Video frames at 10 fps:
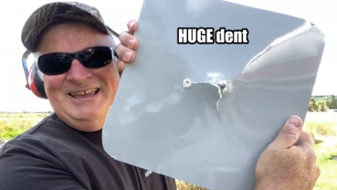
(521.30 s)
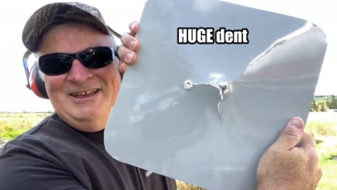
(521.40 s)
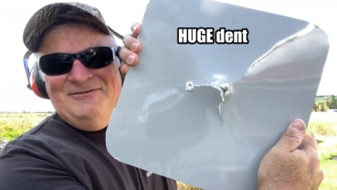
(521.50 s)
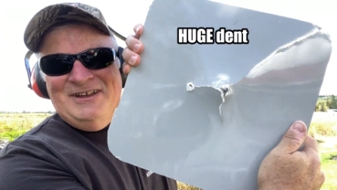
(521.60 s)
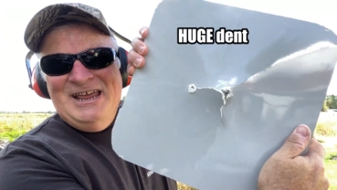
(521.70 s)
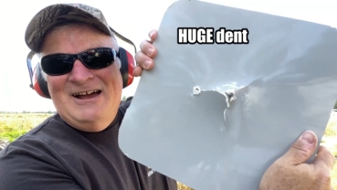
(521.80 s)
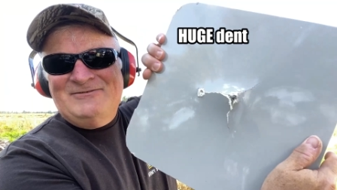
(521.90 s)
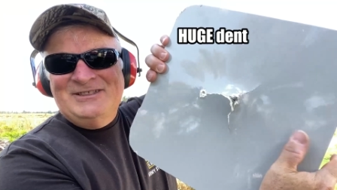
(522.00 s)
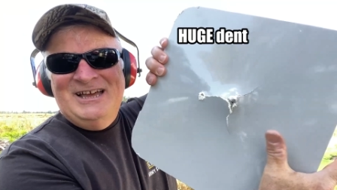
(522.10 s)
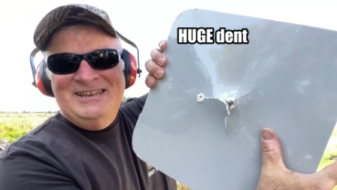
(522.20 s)
Even
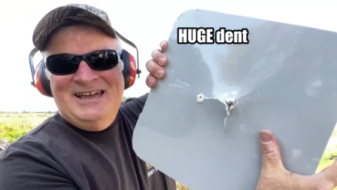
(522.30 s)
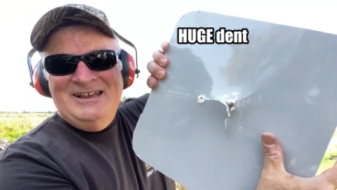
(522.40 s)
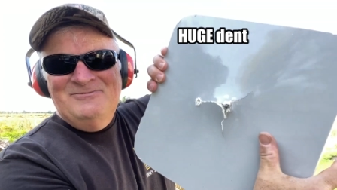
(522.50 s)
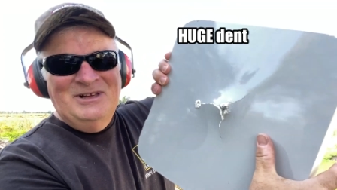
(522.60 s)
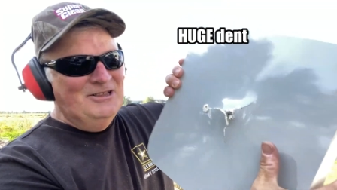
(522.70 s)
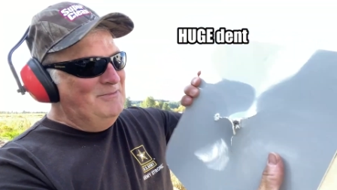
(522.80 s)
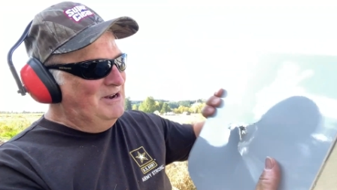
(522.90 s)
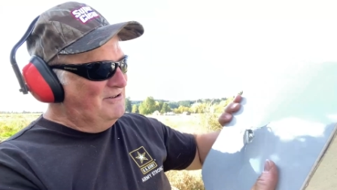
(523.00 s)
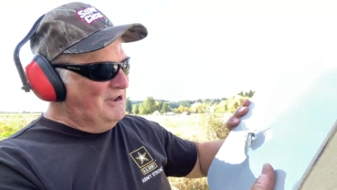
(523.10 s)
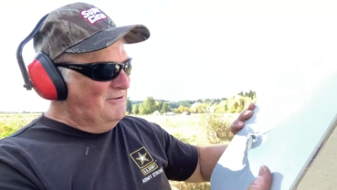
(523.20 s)
after that nine
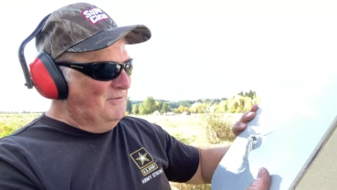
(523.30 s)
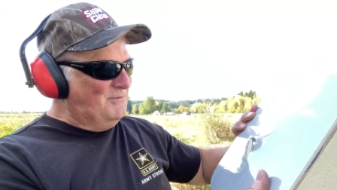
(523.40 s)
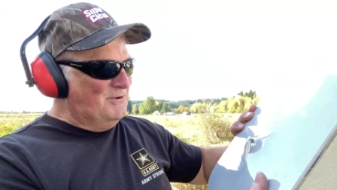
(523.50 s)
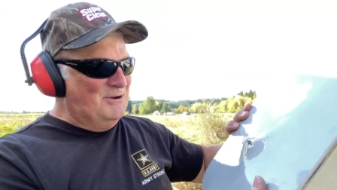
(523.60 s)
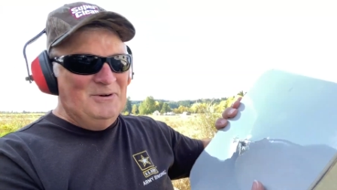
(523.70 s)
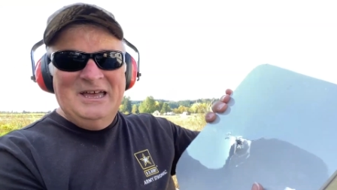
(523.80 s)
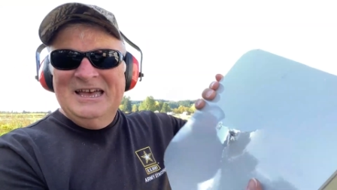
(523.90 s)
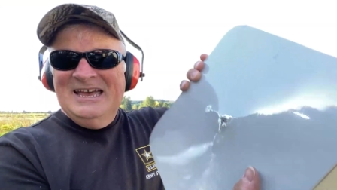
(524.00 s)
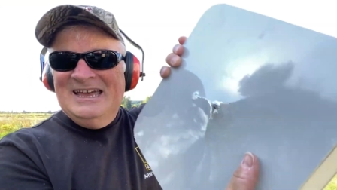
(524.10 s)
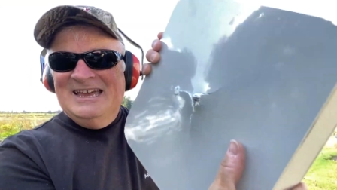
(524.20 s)
millimeter going through,
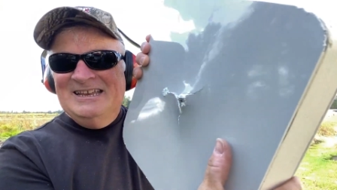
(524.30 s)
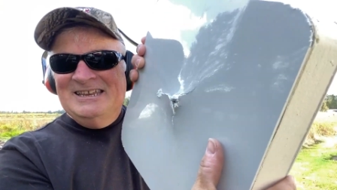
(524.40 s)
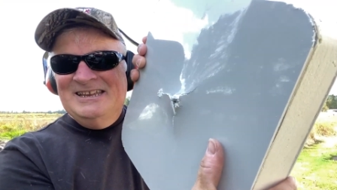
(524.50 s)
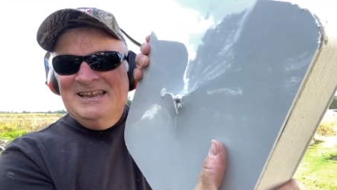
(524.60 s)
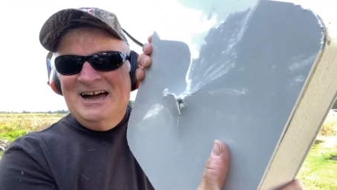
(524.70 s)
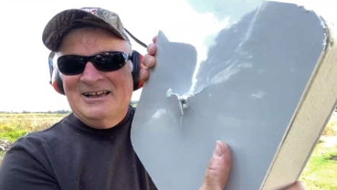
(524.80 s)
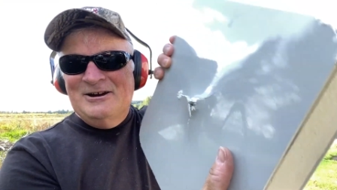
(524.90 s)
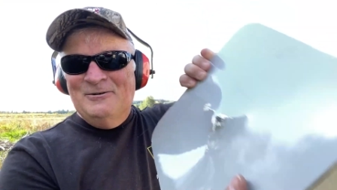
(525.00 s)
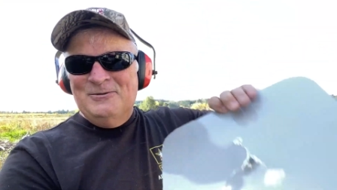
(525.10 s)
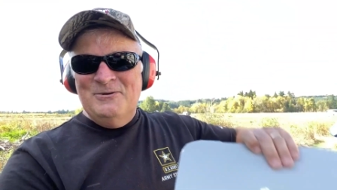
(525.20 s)
it did not
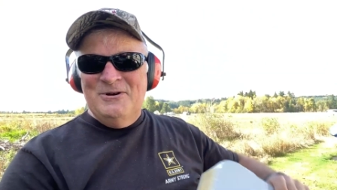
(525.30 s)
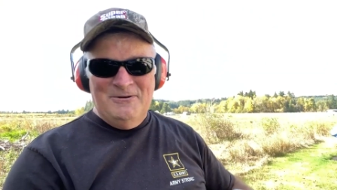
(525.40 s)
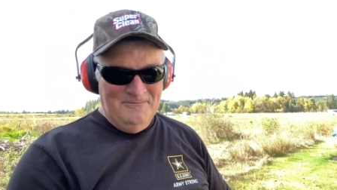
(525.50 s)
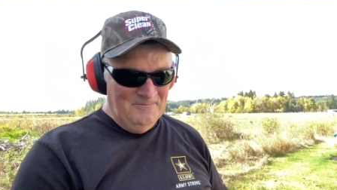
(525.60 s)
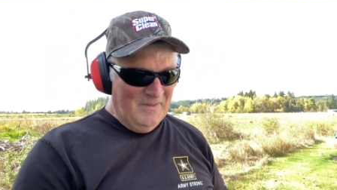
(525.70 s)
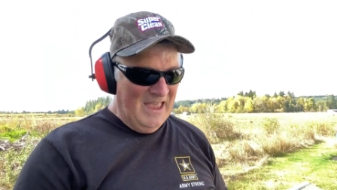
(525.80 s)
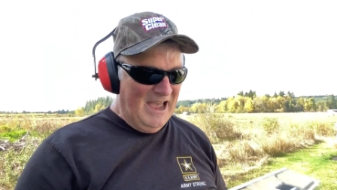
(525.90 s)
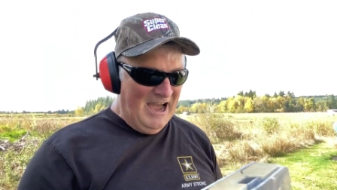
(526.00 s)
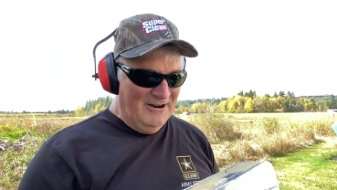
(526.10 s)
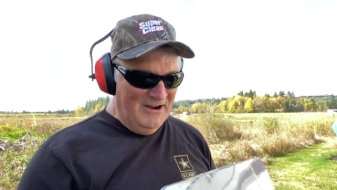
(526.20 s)
go through.
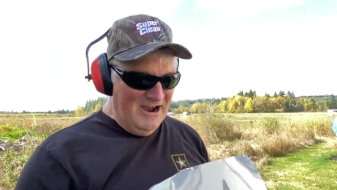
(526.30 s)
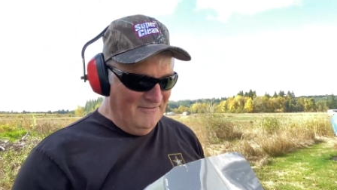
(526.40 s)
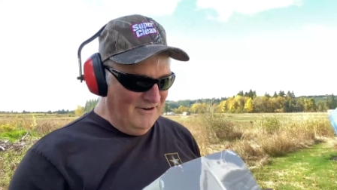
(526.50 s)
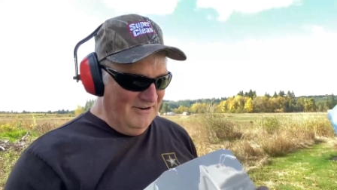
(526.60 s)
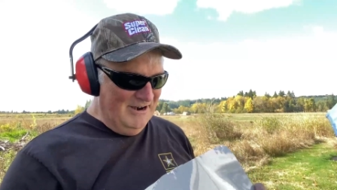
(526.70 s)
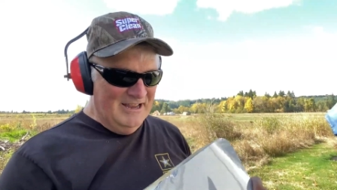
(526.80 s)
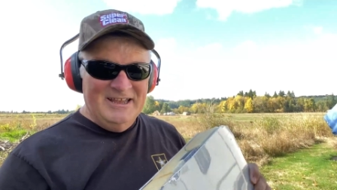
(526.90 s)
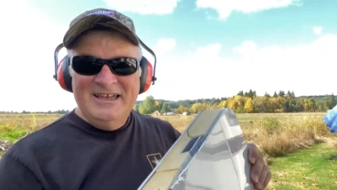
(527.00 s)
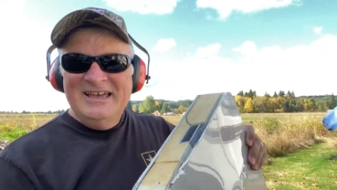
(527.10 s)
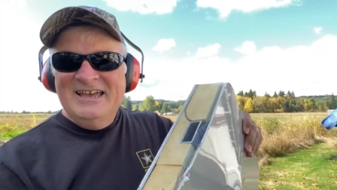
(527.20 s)
However,
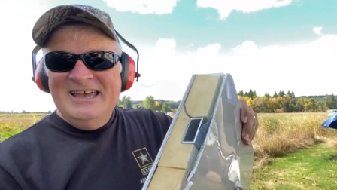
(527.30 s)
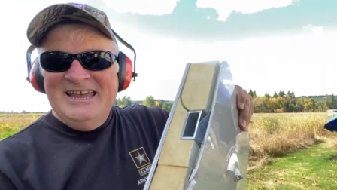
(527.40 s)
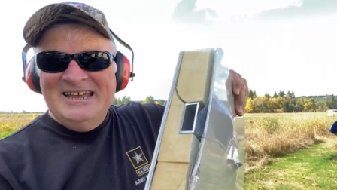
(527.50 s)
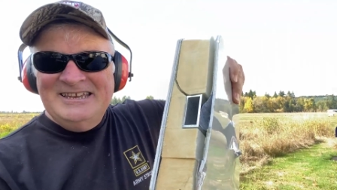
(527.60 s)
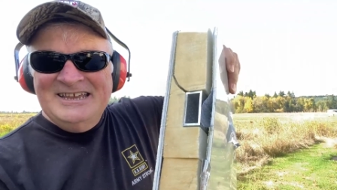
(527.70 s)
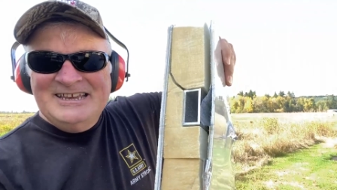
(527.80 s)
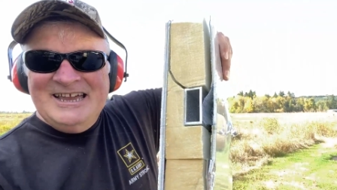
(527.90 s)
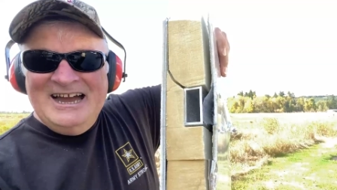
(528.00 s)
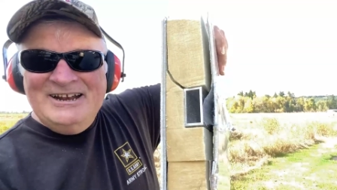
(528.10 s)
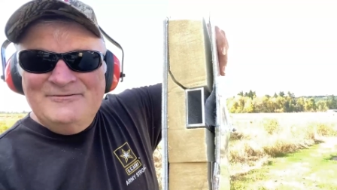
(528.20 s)
it did
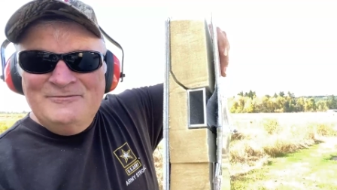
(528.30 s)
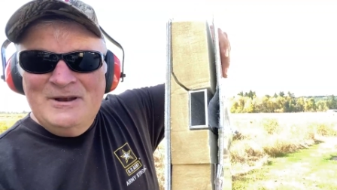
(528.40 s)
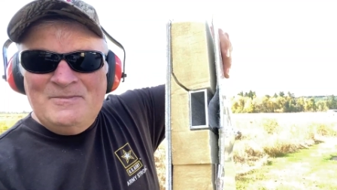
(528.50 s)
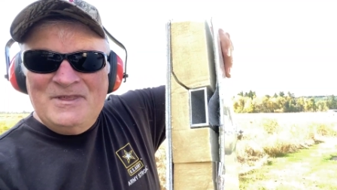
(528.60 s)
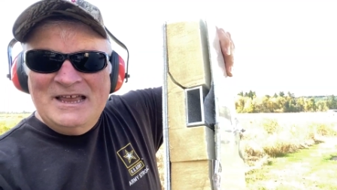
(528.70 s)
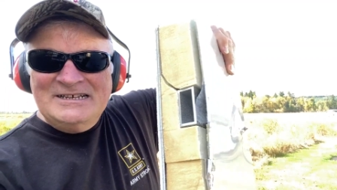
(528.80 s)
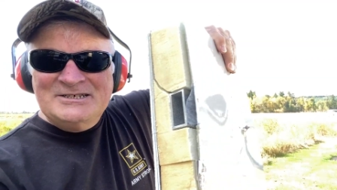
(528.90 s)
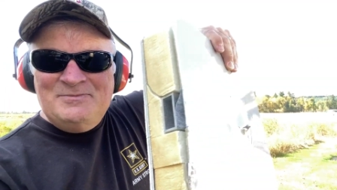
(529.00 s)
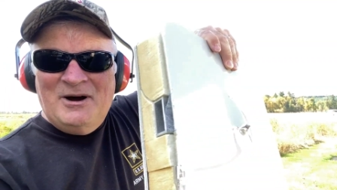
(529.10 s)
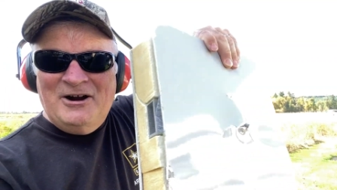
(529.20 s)
kind of rip things
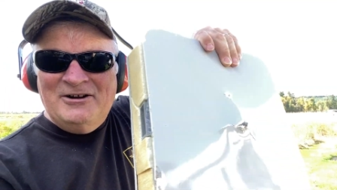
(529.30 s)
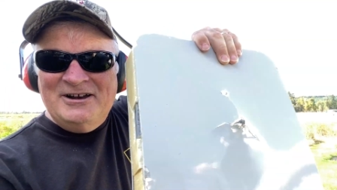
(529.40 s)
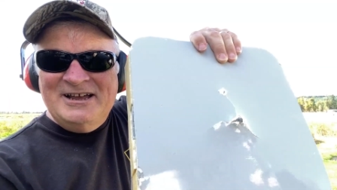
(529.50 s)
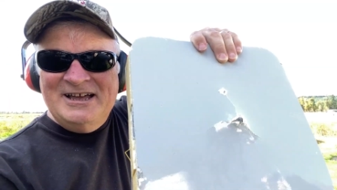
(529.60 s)
apart.